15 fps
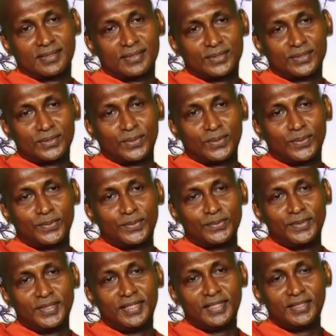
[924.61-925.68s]
So
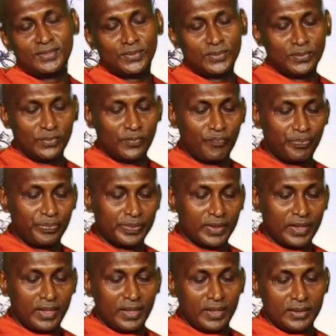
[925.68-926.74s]
we need to
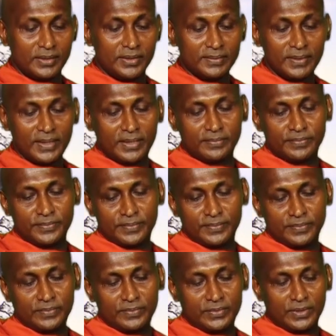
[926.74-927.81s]
develop
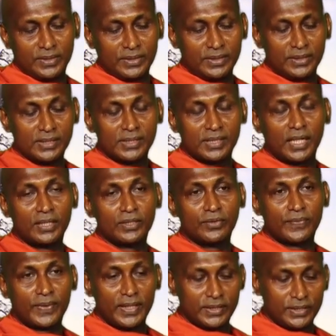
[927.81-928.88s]
this kind
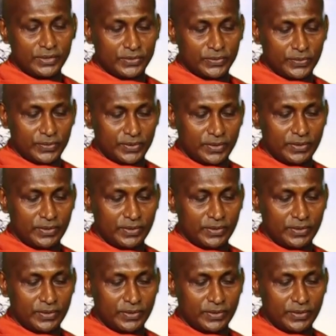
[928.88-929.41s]
of attitude.